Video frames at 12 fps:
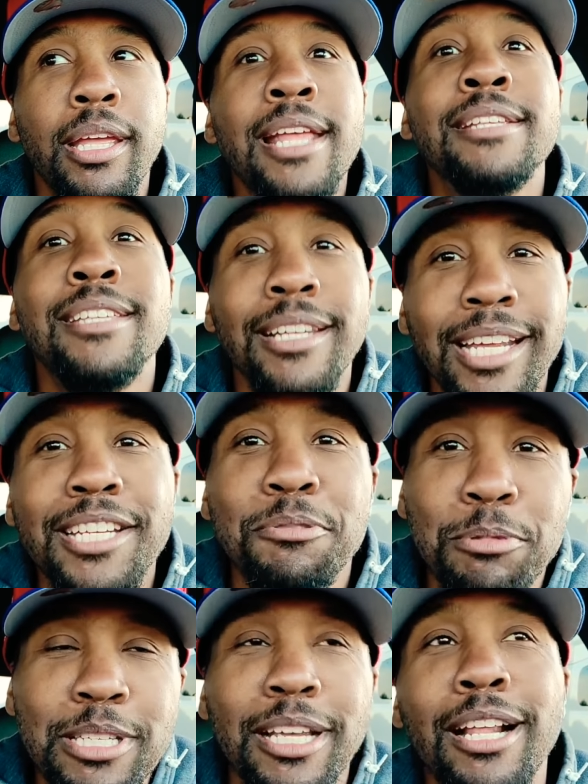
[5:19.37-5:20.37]

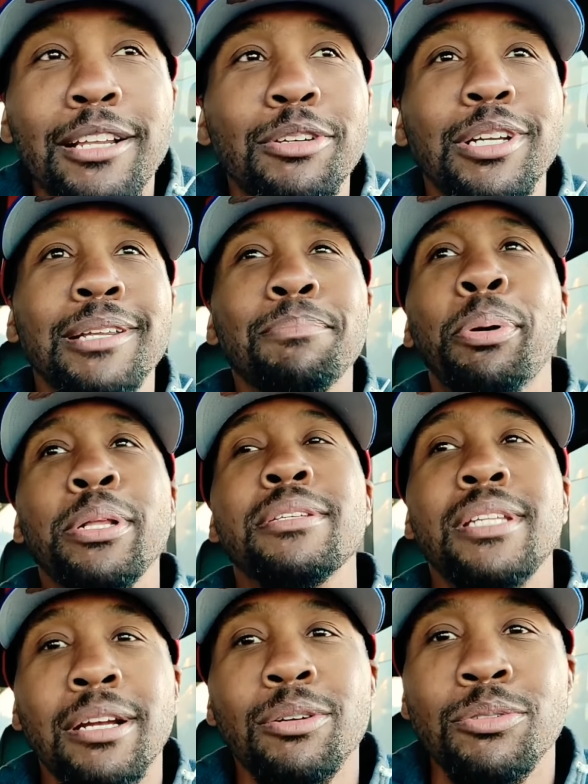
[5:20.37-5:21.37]
installation was included in putting
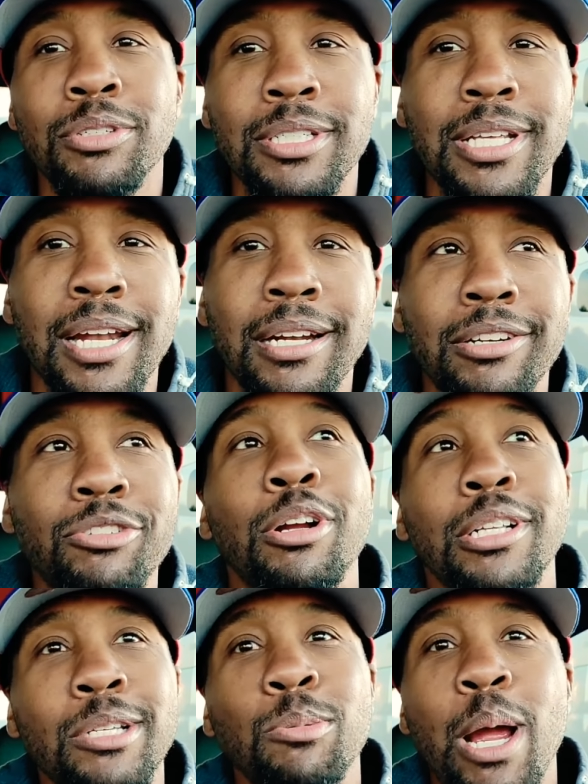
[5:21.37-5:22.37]
stickers on the side of the
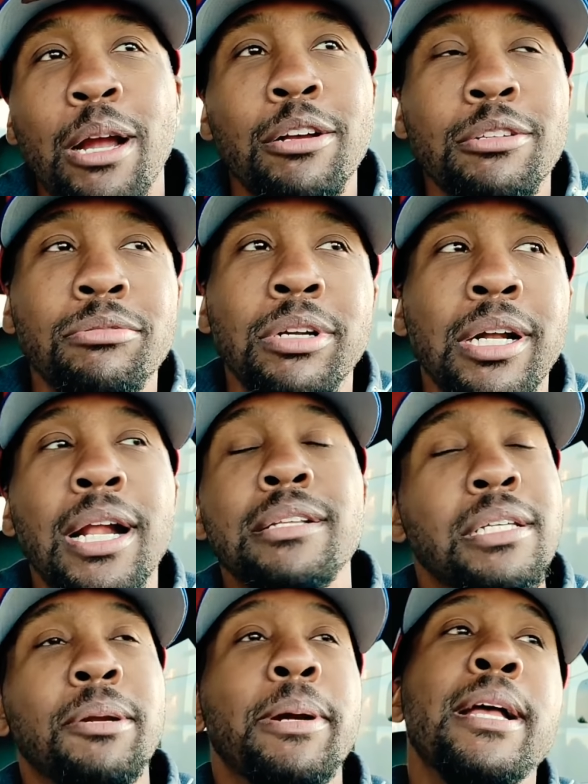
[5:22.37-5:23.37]
truck. That's why it cost
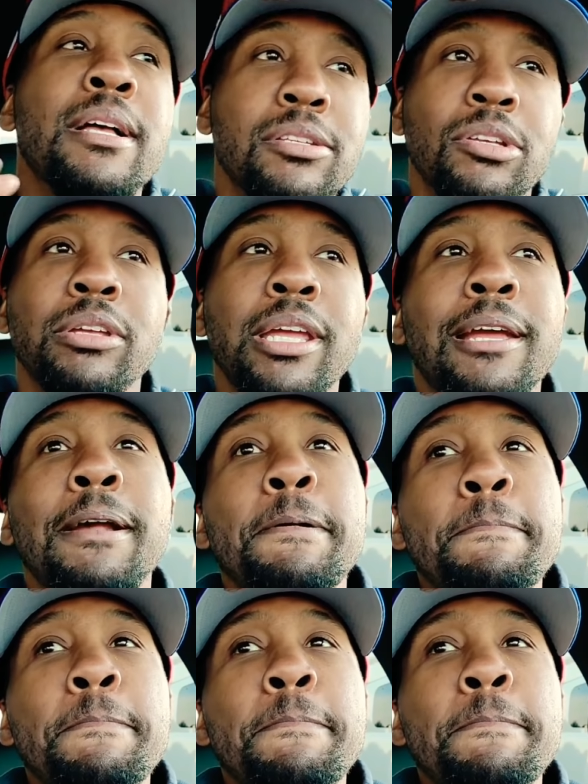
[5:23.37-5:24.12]
$300. Anyway, so yeah,